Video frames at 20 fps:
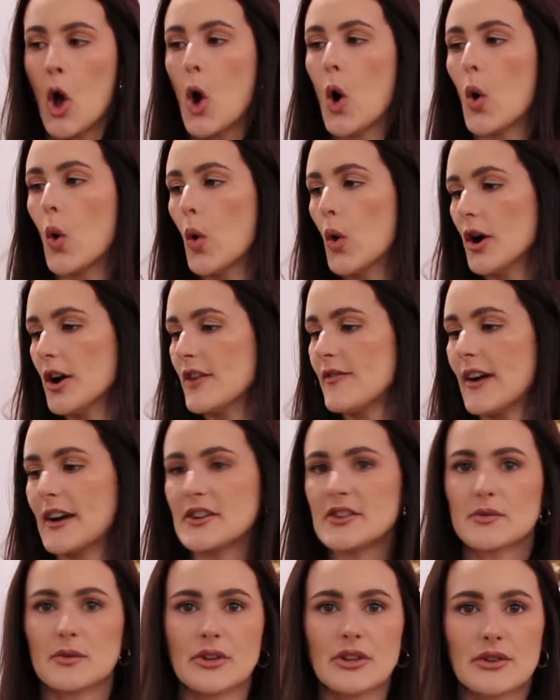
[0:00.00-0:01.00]
Or if I
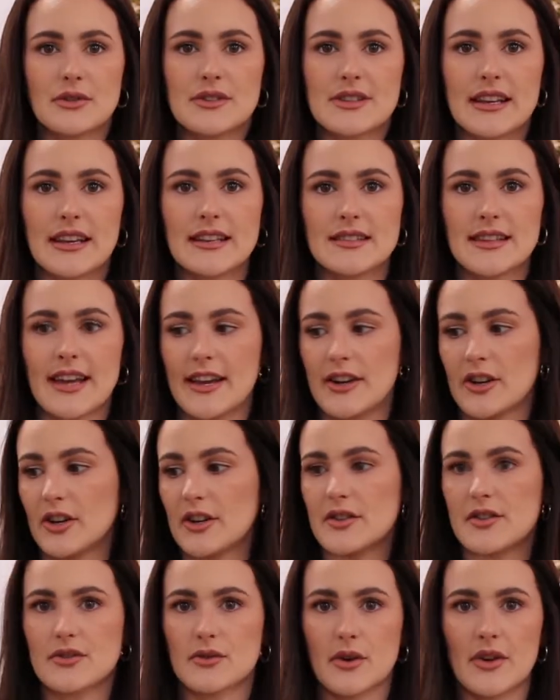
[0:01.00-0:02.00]
just want to use the container
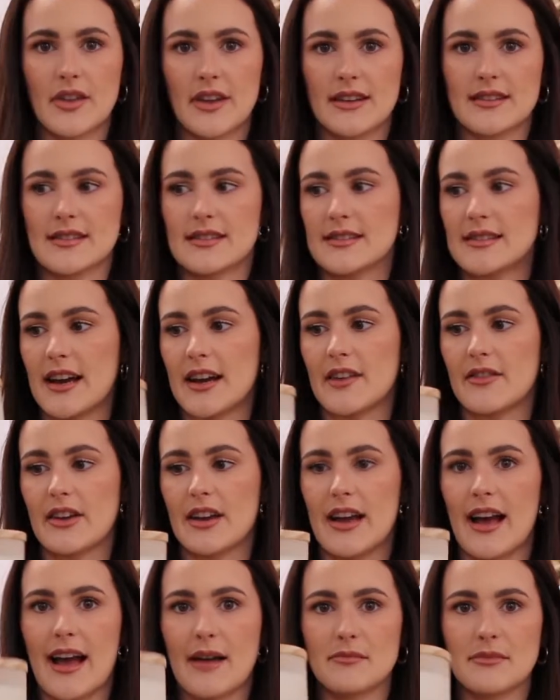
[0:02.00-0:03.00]
and store things inside of
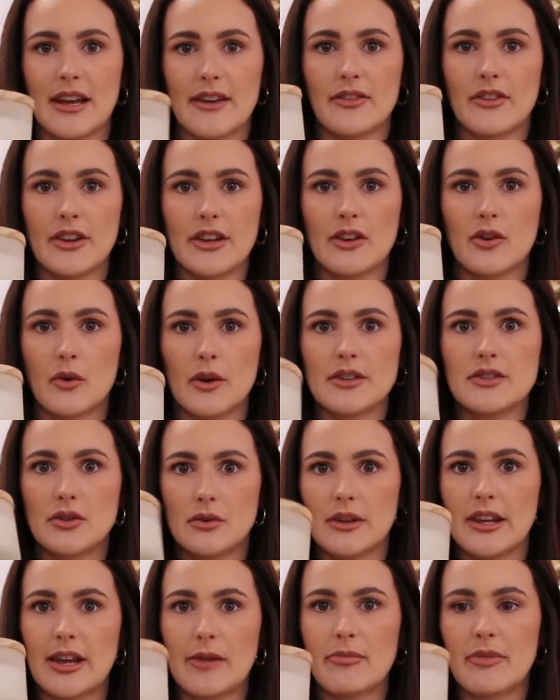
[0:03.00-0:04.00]
it, I'm definitely going to
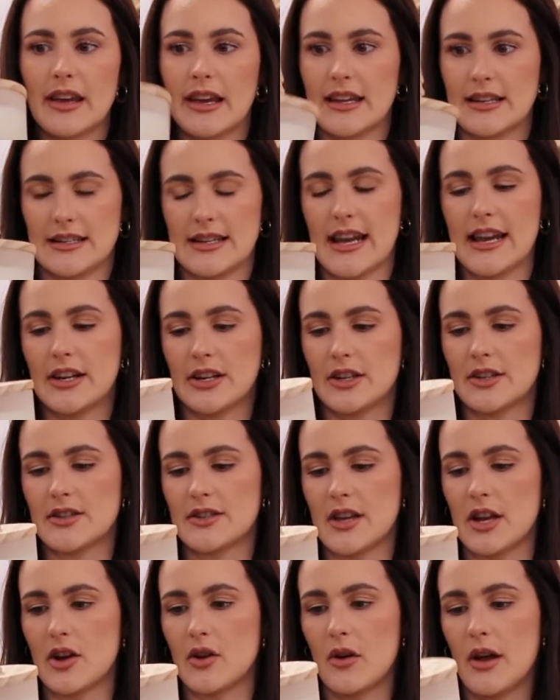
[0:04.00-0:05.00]
keep the container.
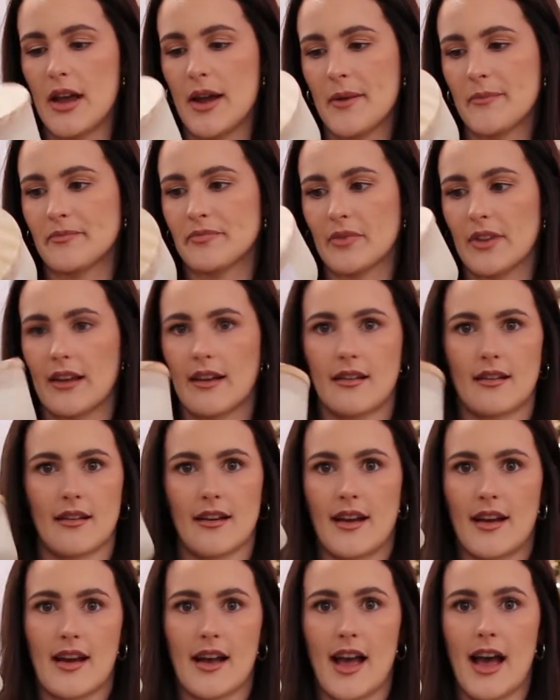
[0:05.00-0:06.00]
So
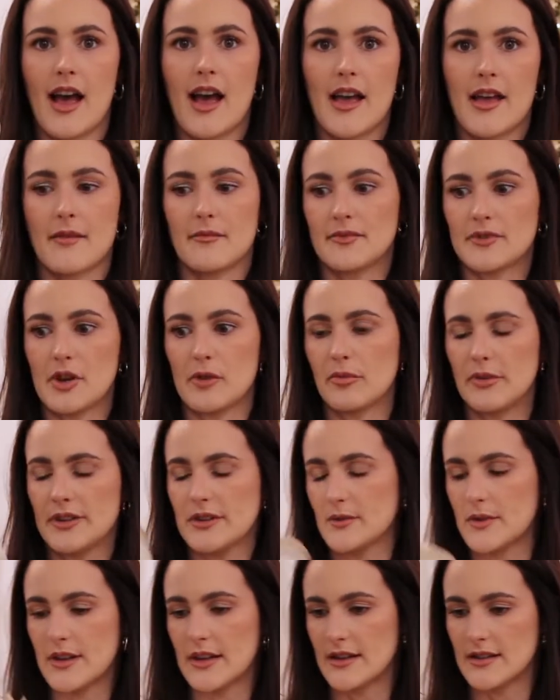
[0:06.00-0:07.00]
I am so
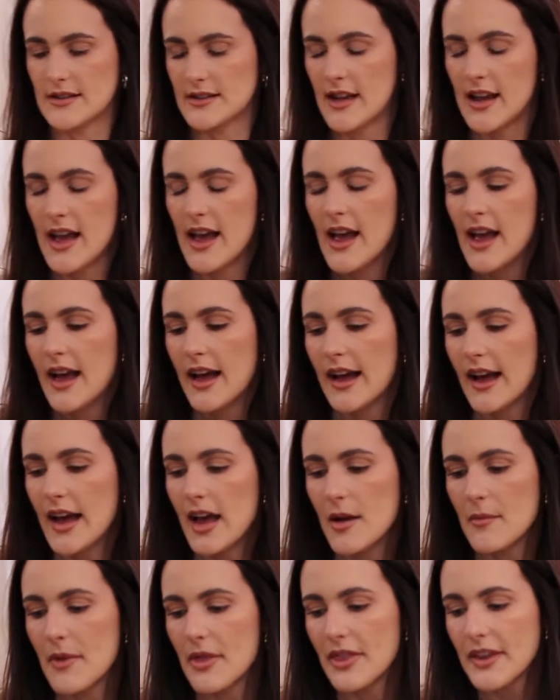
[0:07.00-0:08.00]
pleased with this.
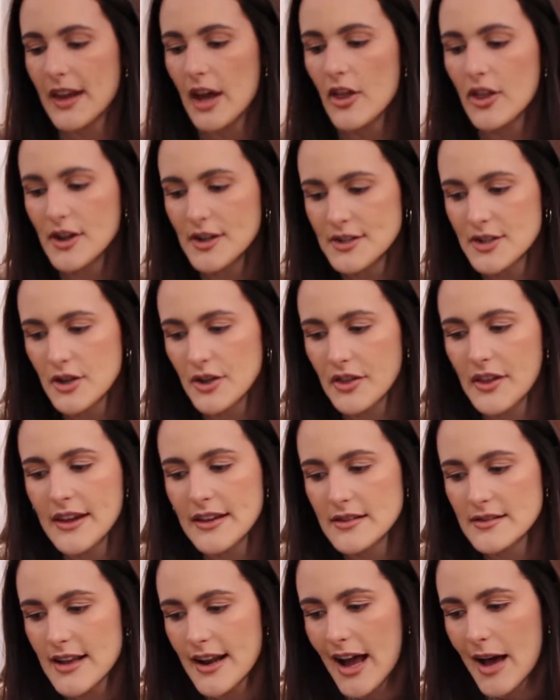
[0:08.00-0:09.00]
The other 2
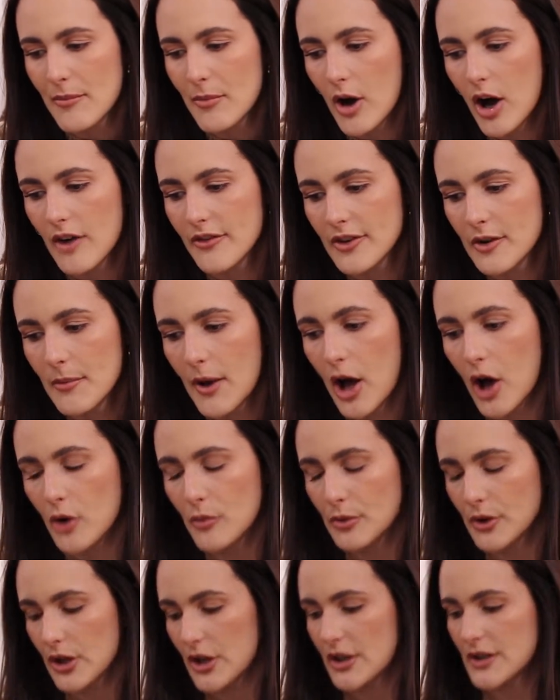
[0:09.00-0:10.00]
things that I bought from
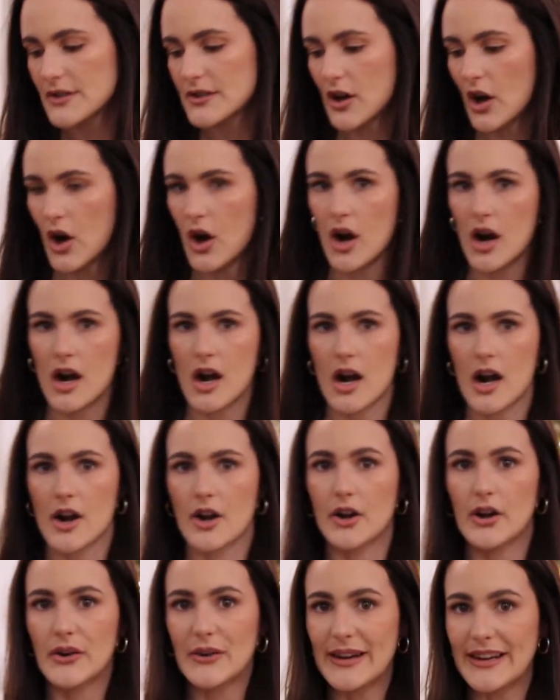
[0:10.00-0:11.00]
HomeGoods
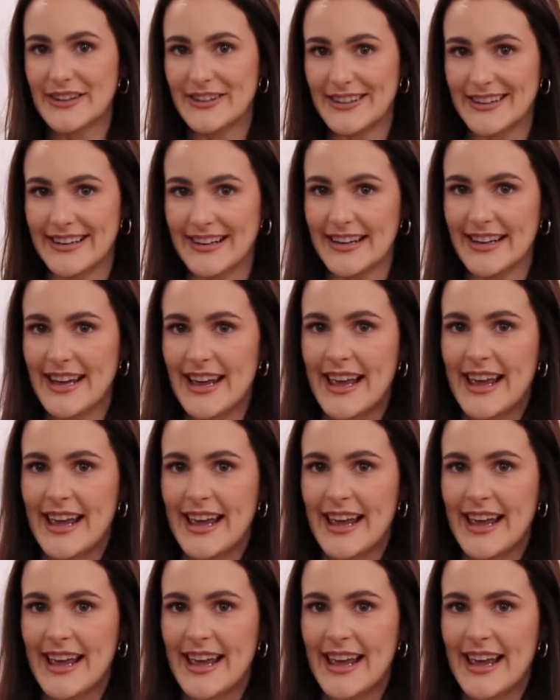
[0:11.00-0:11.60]
are greenery.